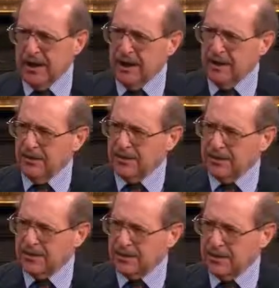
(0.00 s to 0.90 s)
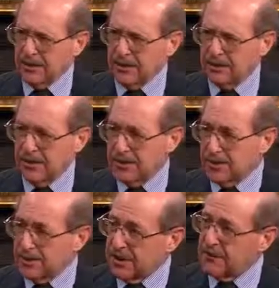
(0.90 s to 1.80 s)
and this is killing us. For
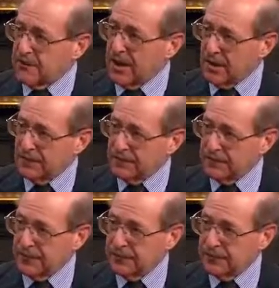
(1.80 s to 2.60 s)
instance, Steve Jobs,